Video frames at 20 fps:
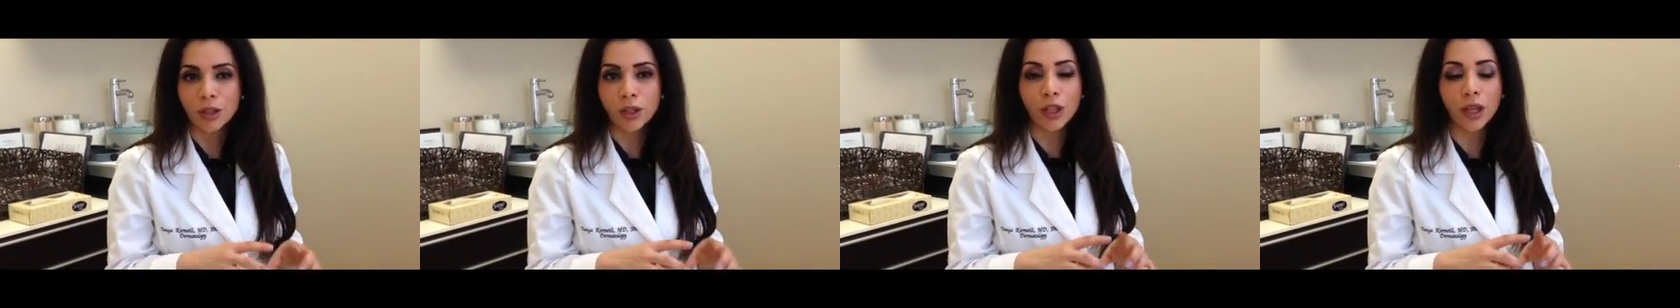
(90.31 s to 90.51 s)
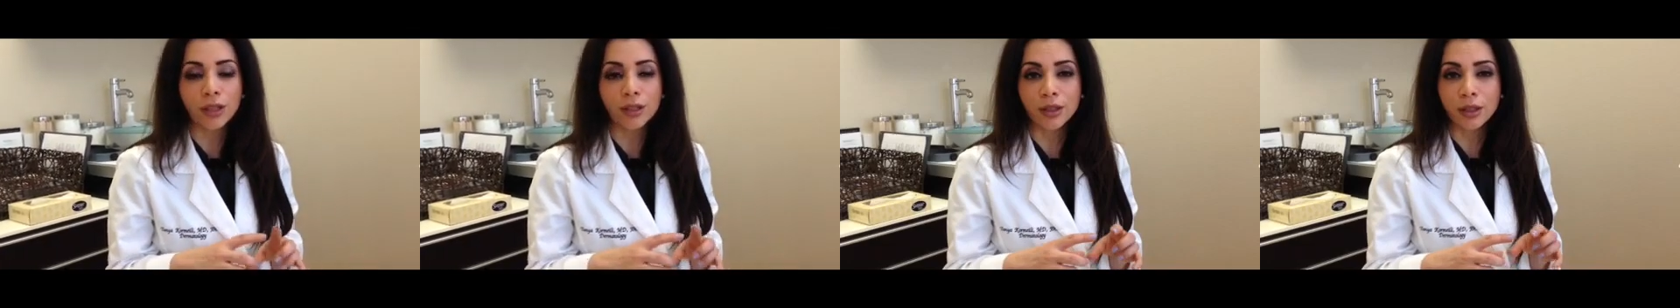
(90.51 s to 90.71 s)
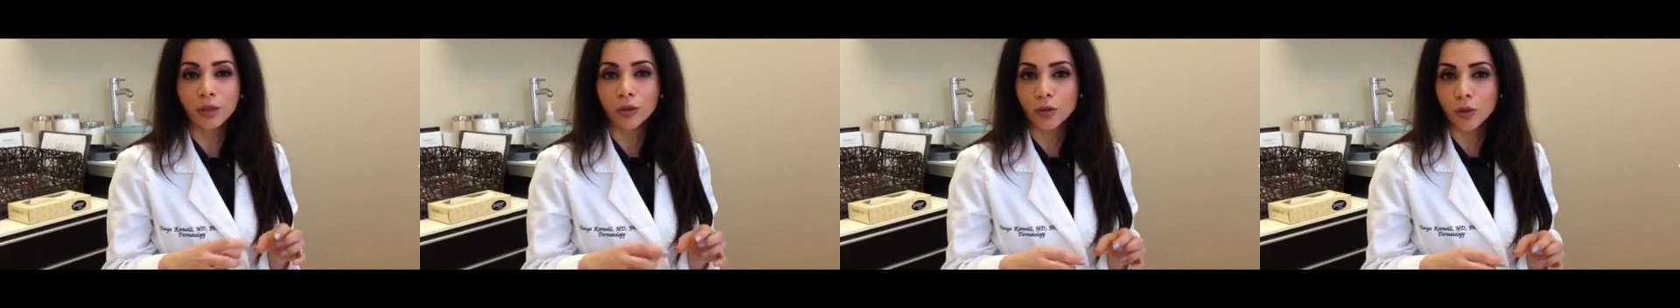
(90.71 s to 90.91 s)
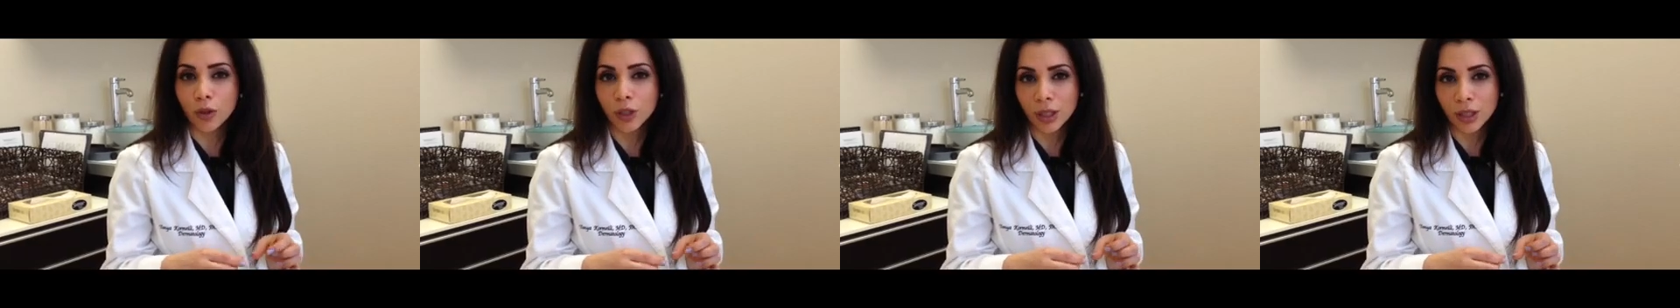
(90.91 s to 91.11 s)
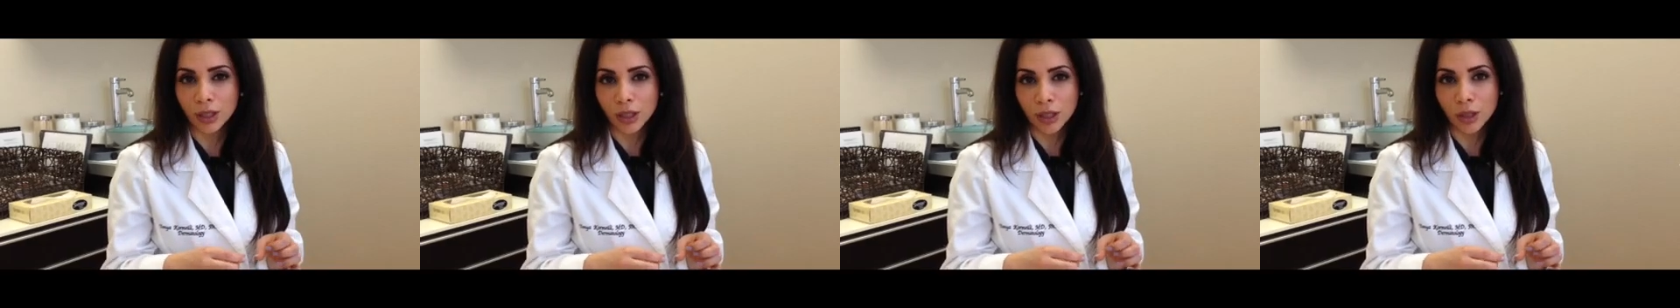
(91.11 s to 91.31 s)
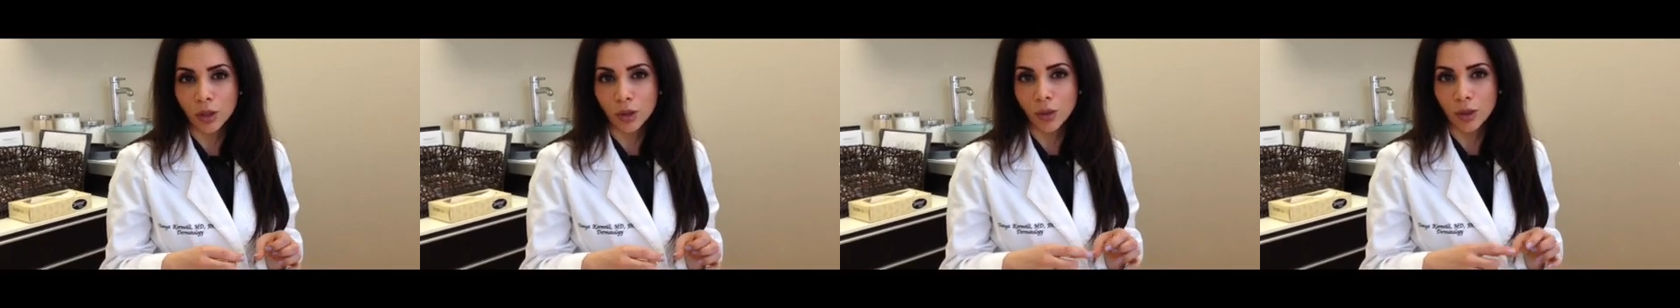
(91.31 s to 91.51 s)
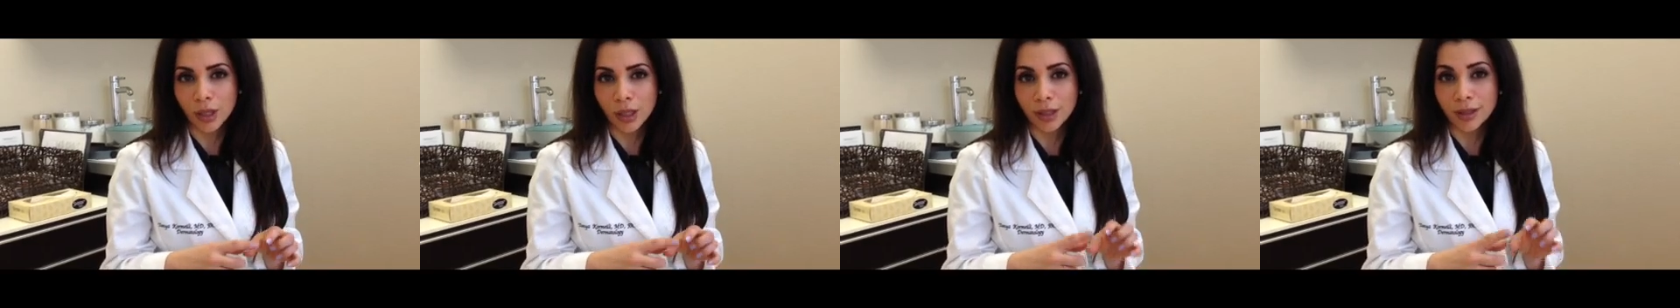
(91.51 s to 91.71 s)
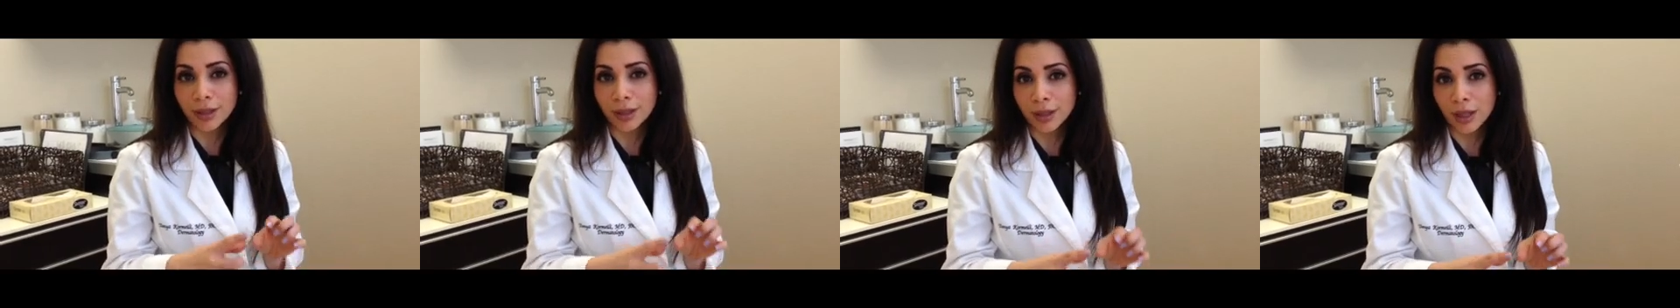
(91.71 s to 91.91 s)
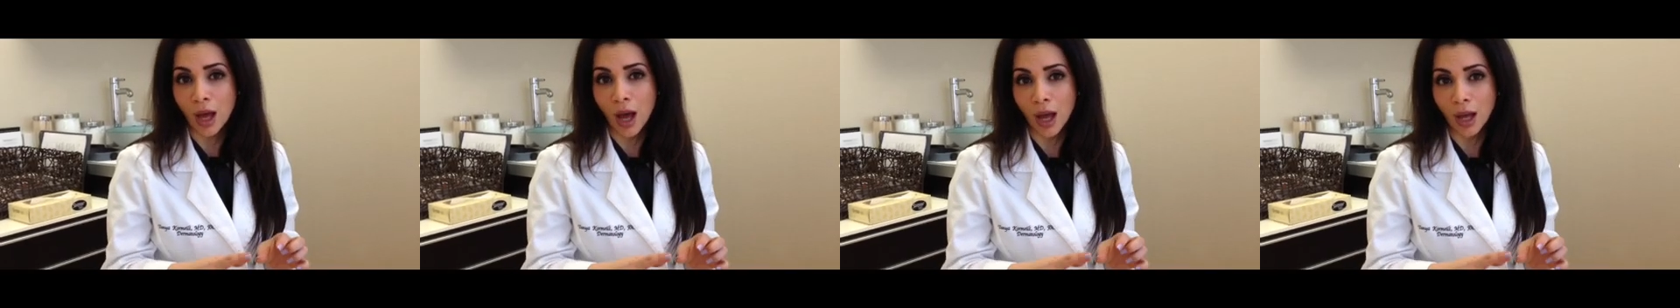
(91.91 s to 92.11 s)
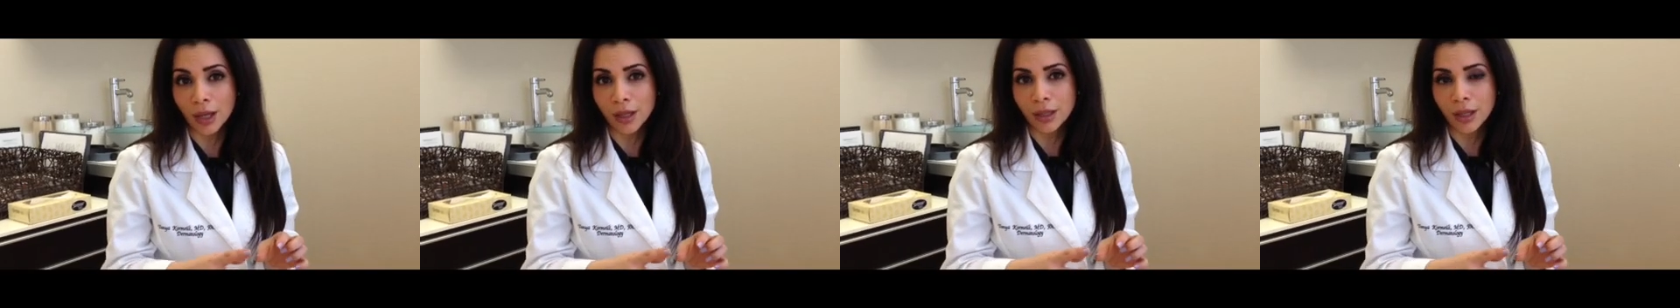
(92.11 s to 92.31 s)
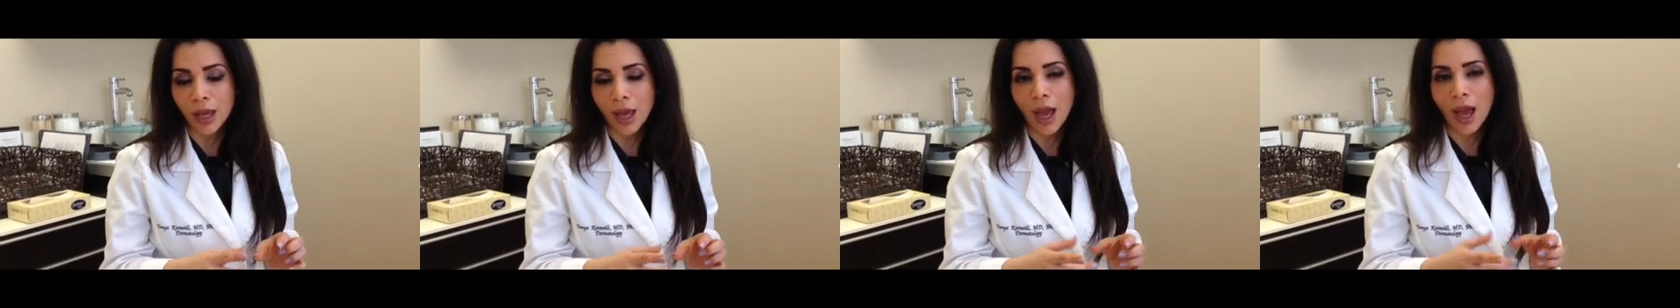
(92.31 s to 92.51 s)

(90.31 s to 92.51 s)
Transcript: gets converted into a slide,